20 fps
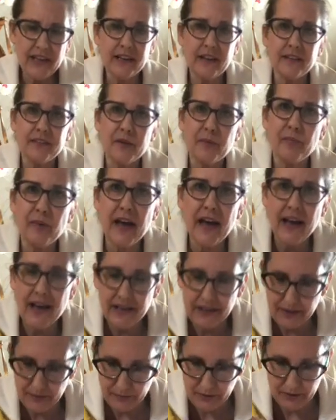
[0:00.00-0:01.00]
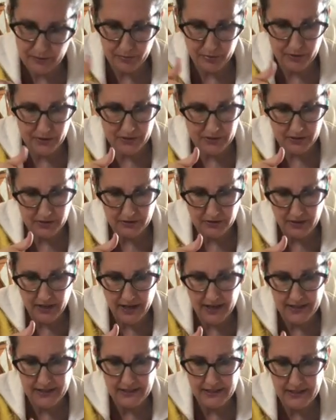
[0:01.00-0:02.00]
on the back, I'm going to put a
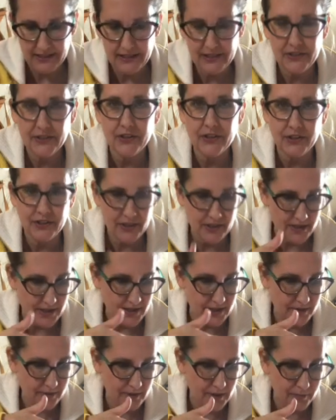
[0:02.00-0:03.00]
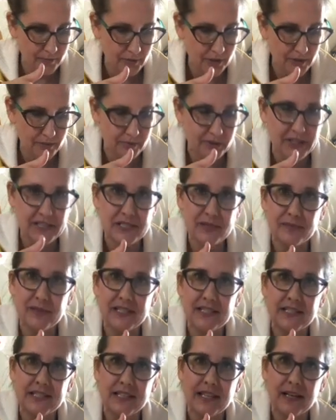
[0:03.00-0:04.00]
line here, and I'm going to place my
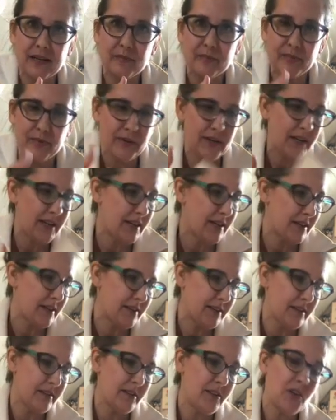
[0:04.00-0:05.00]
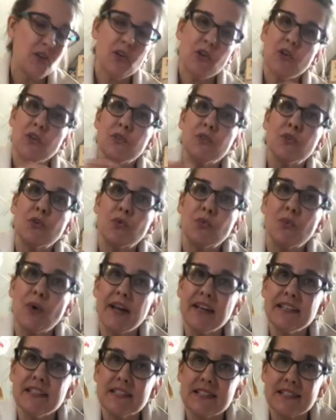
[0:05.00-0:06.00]
stamp on the
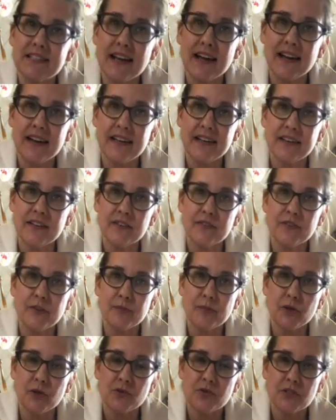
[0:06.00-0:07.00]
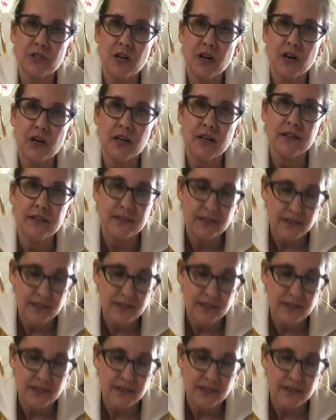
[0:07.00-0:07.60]
right side of the postcard.